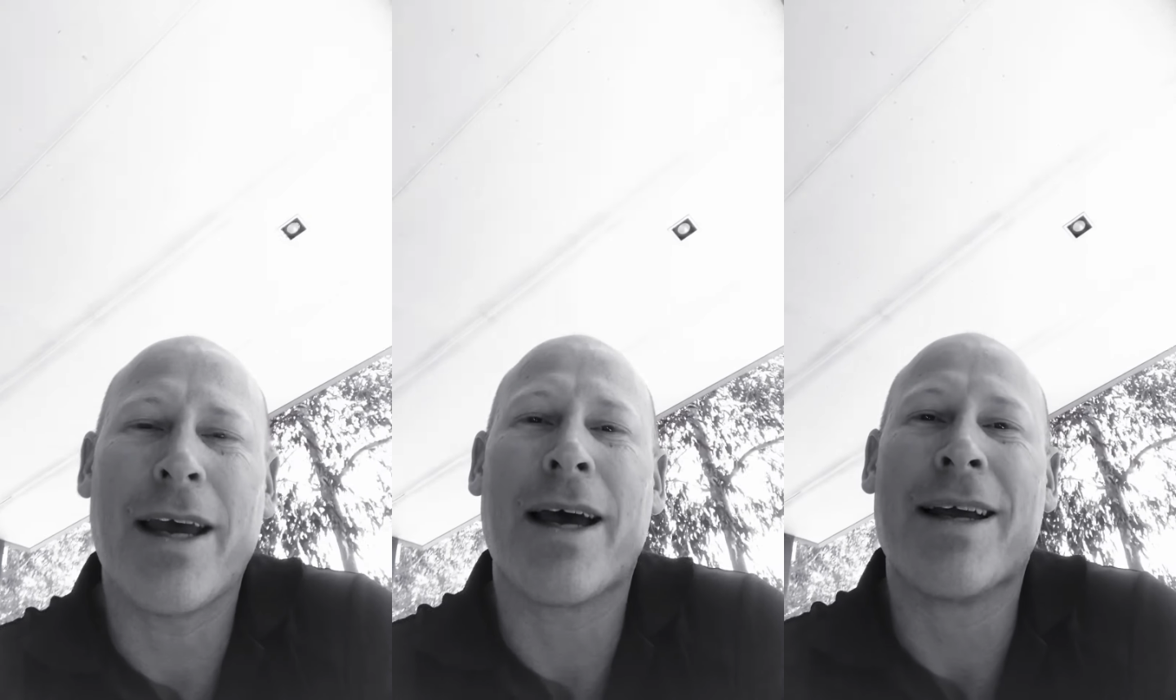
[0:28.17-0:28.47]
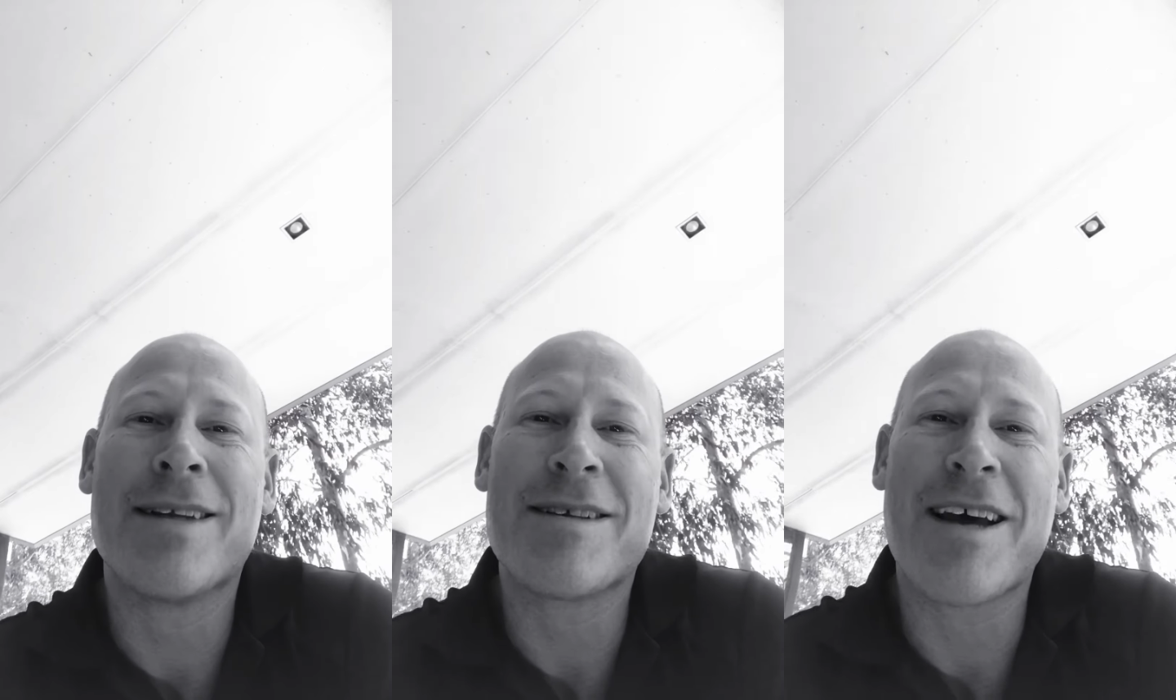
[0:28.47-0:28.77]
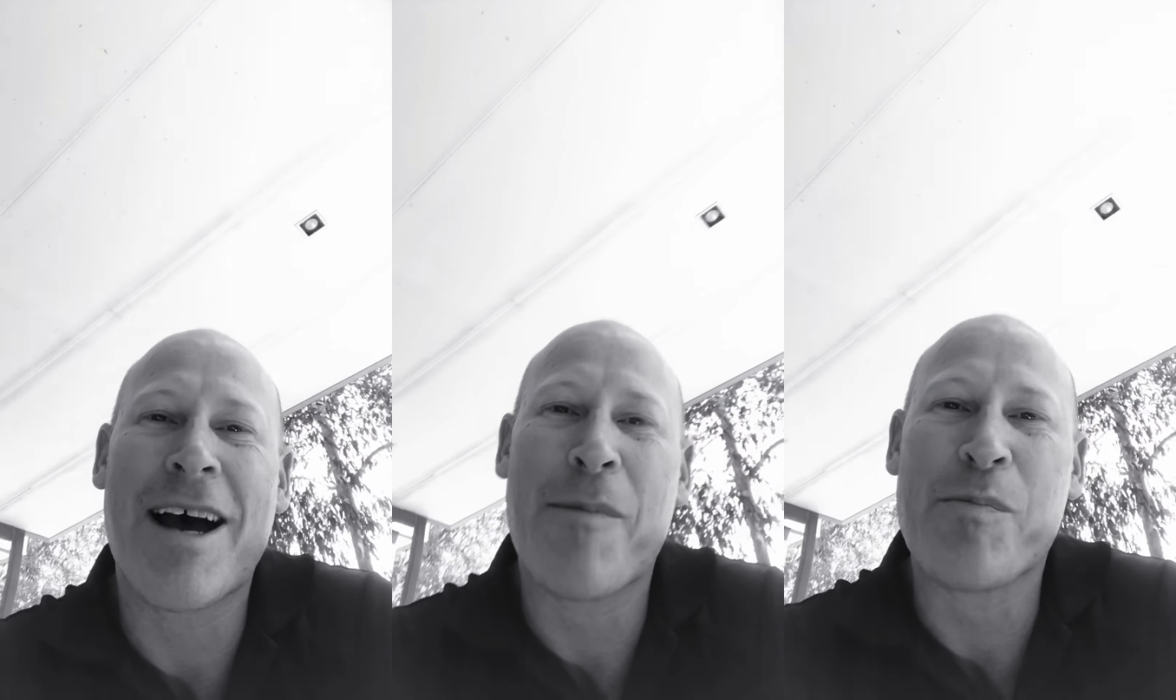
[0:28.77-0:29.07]
and
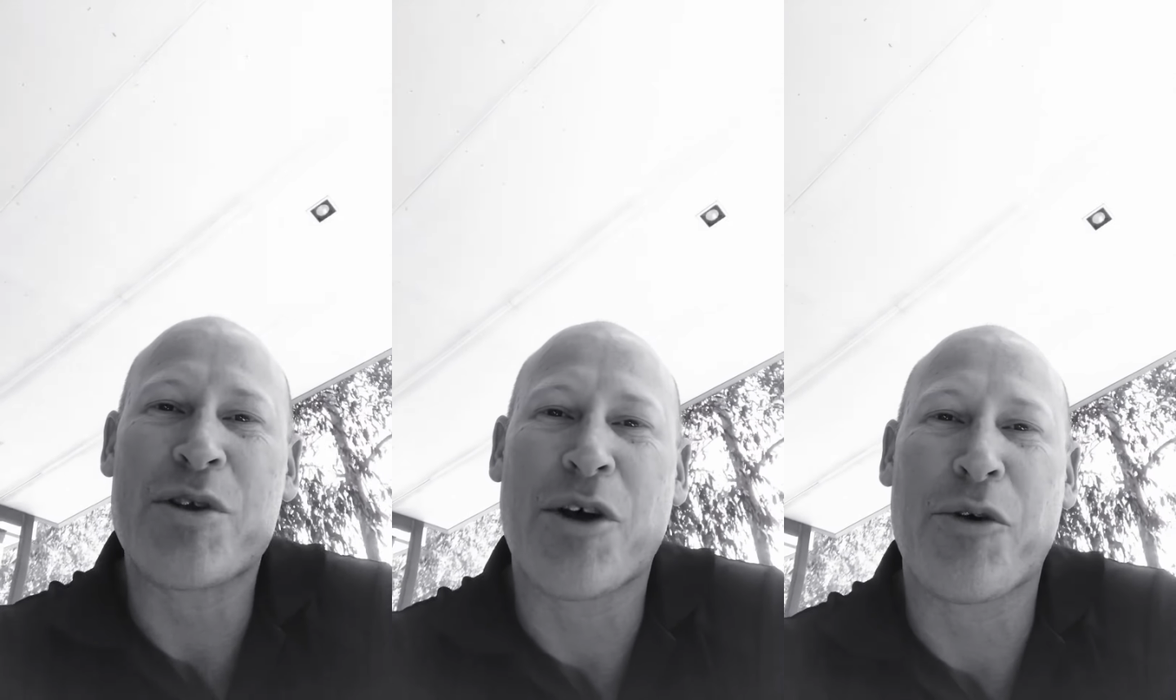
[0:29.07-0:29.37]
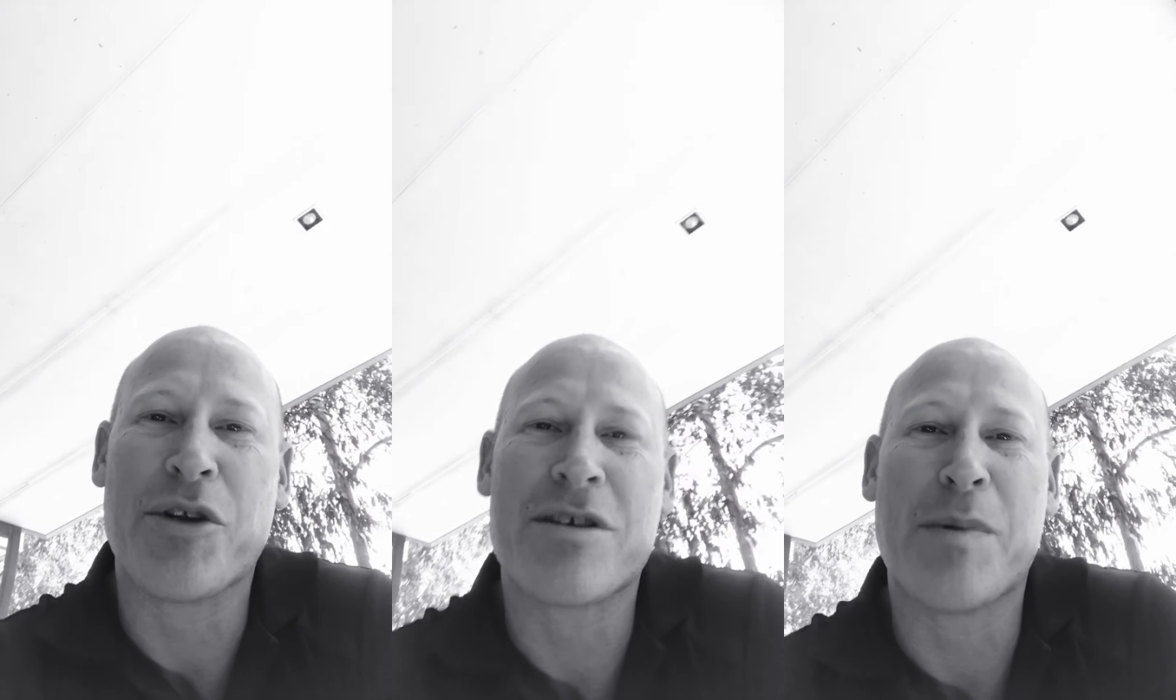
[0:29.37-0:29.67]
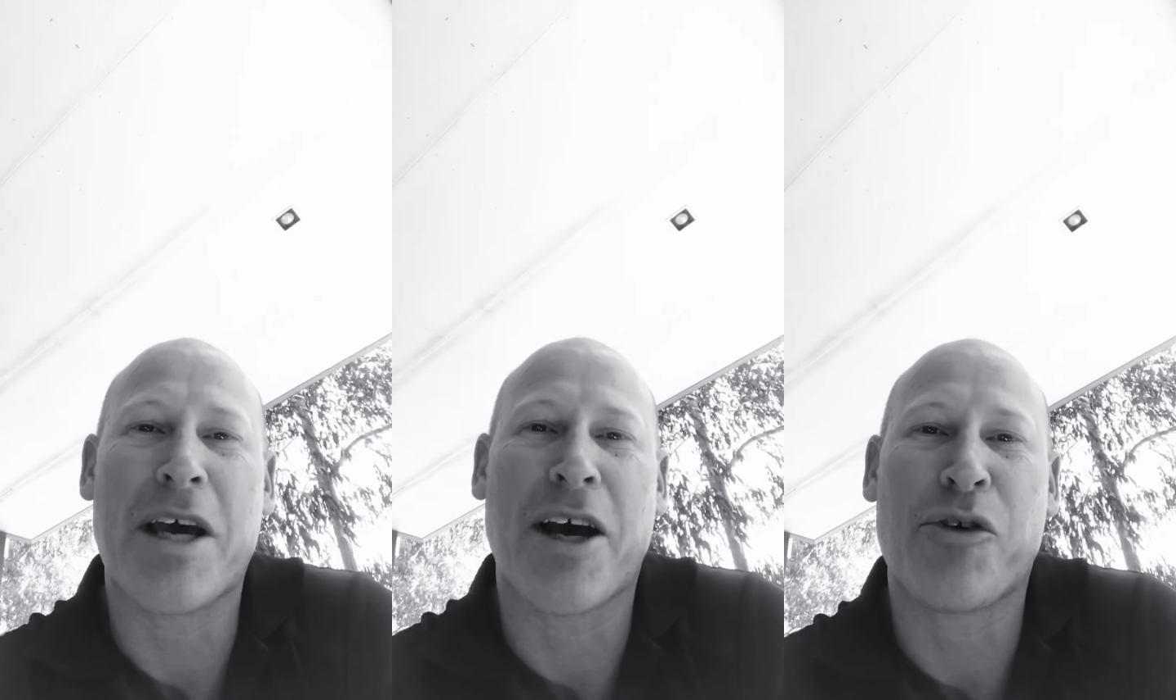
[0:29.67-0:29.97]
so I thought this would
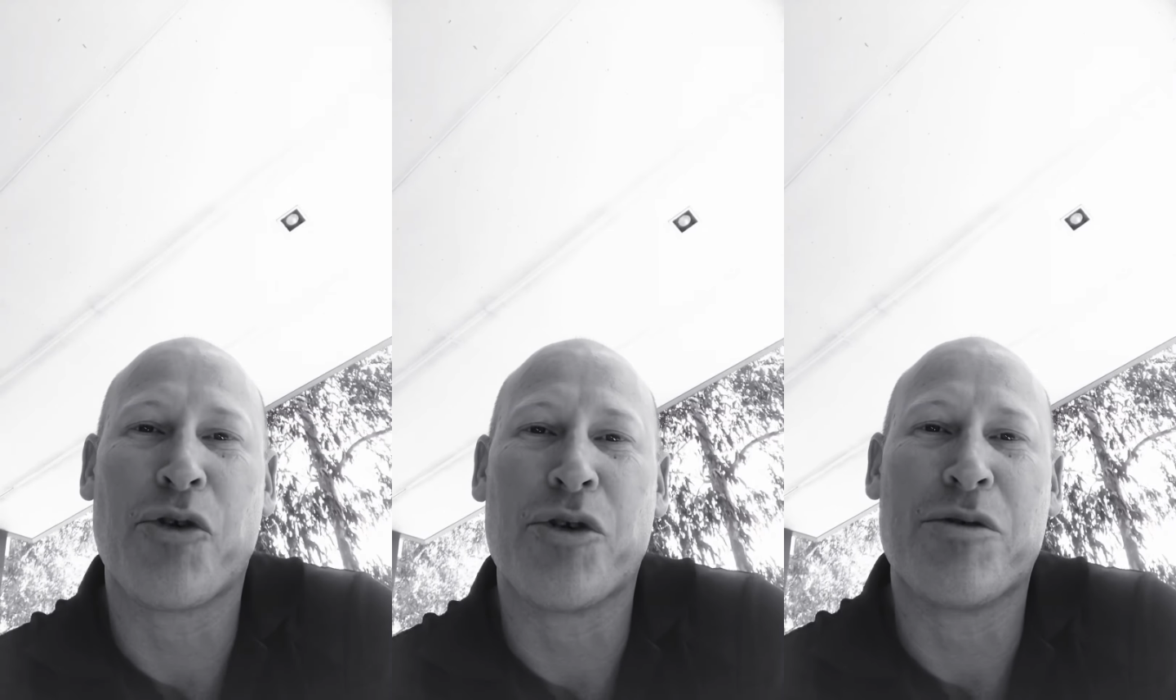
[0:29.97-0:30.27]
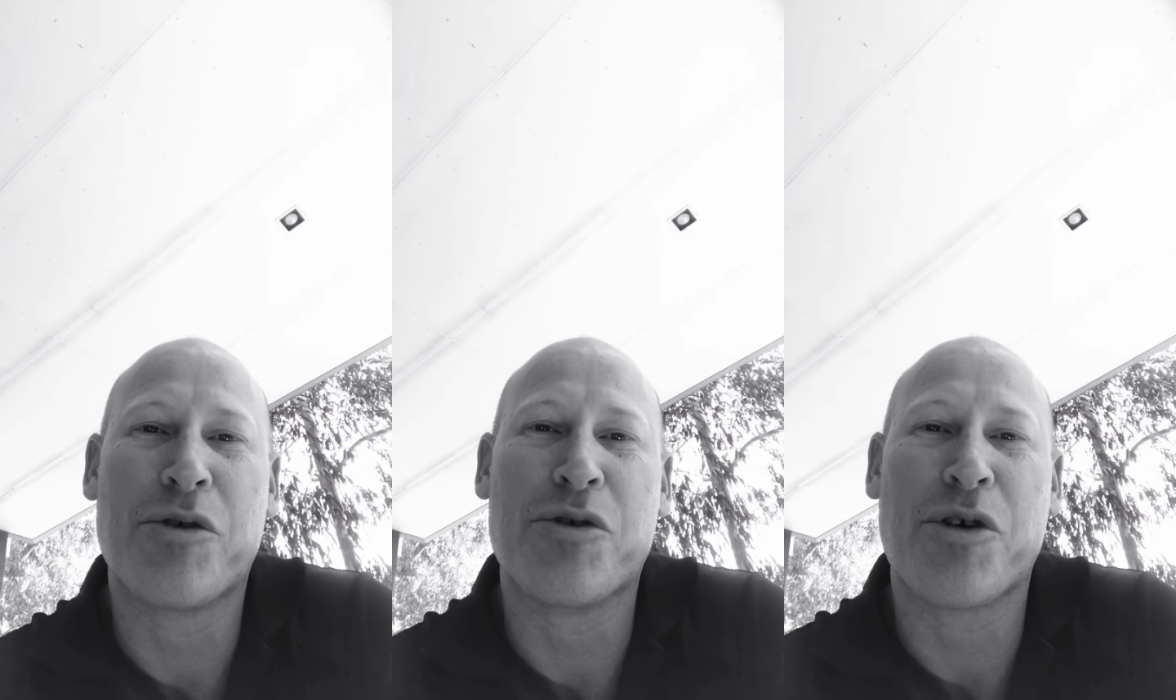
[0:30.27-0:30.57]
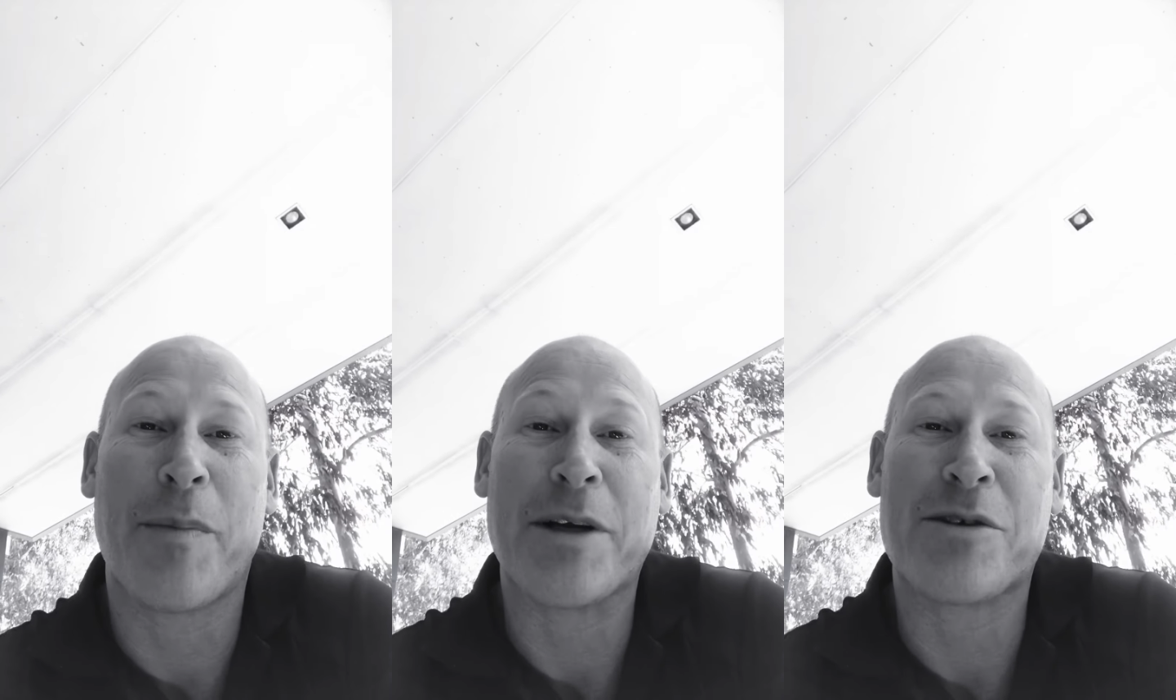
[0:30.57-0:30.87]
be a good
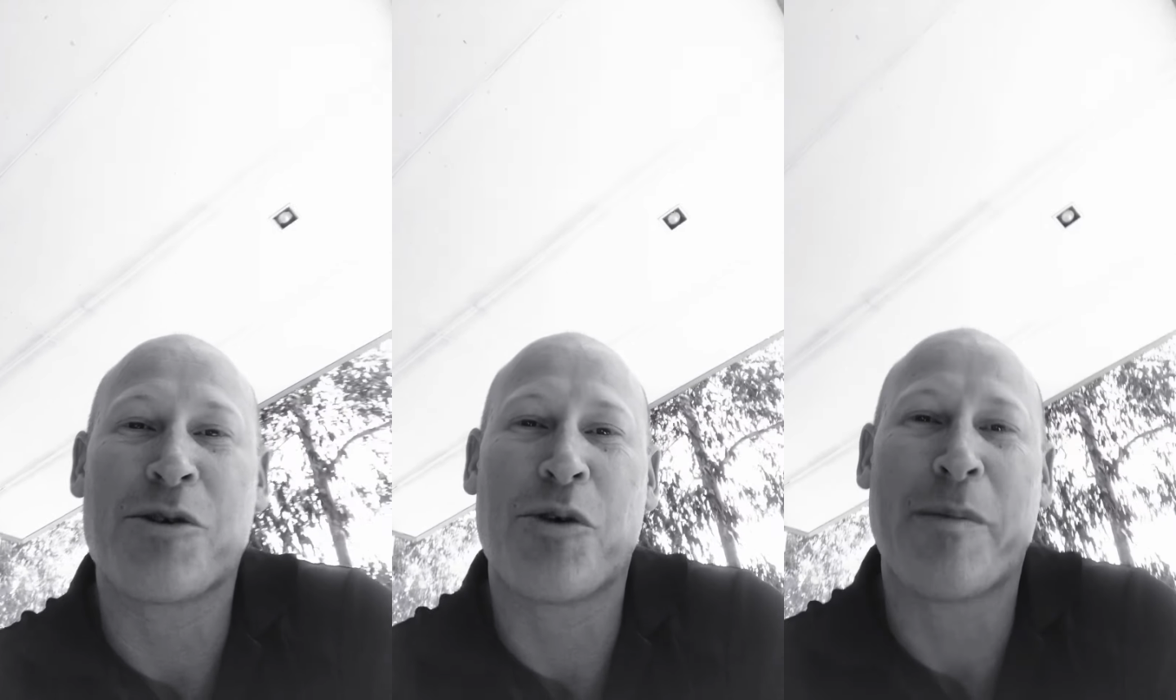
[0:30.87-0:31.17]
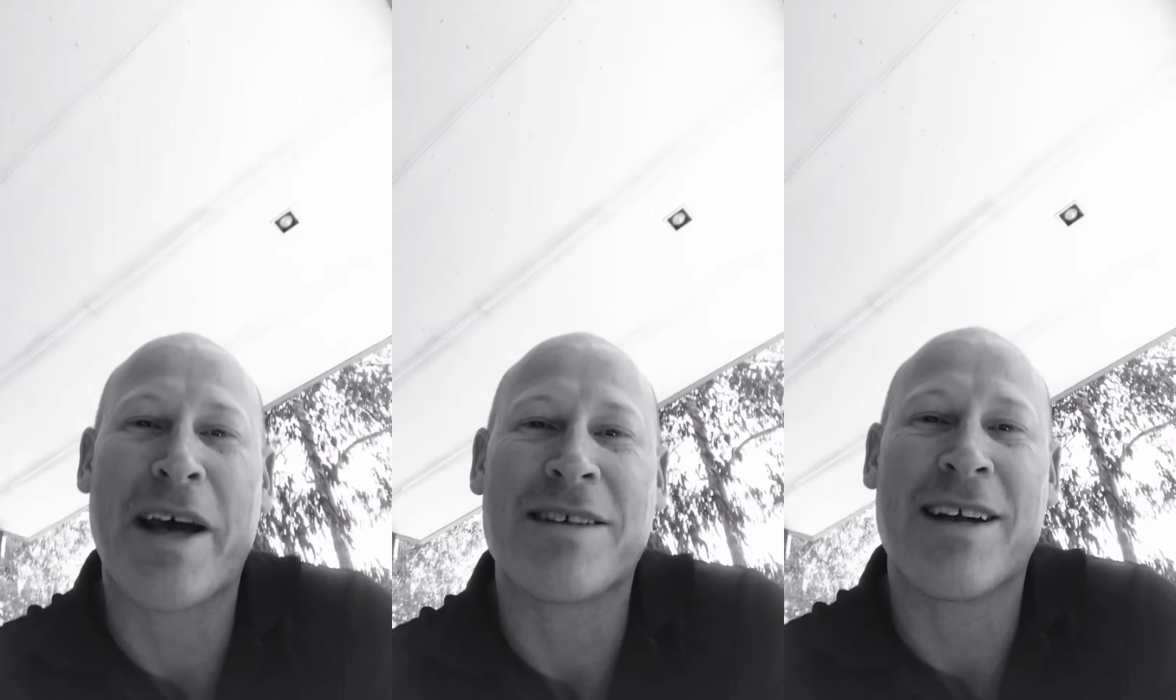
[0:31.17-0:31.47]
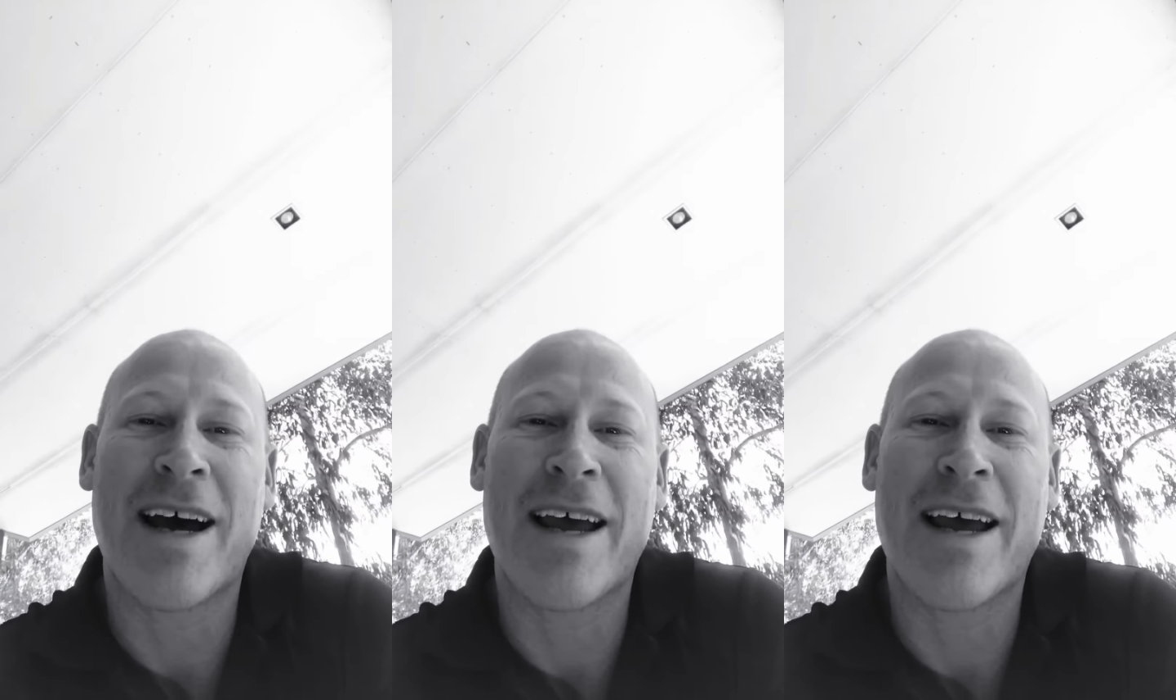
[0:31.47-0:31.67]
topic to talk about today.